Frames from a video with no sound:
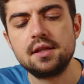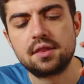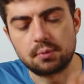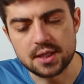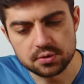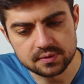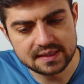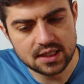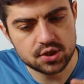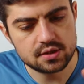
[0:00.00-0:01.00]
Threshold
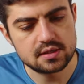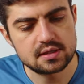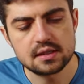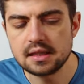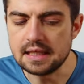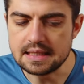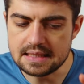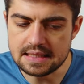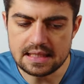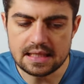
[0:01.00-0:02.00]
sessions in
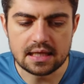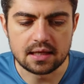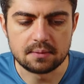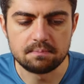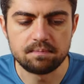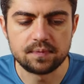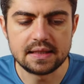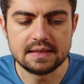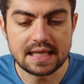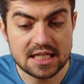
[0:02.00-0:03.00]
the
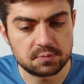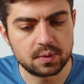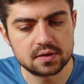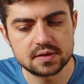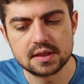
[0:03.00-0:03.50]
Edge Plus.